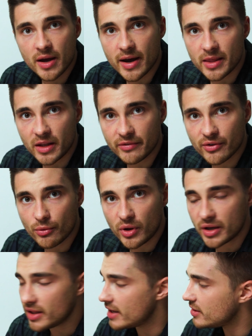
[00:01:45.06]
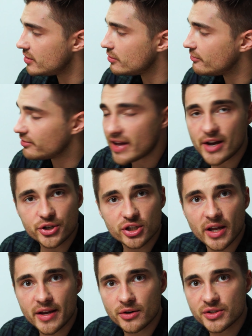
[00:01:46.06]
And then if I want to like do
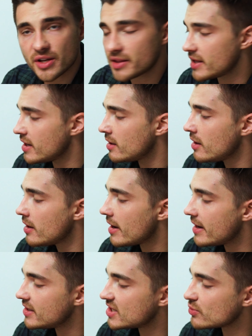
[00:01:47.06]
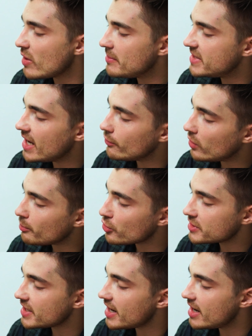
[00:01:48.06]
flashlight or something, I just swipe down one more
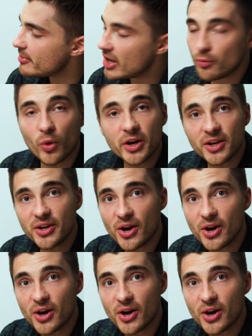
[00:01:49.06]
time and what do you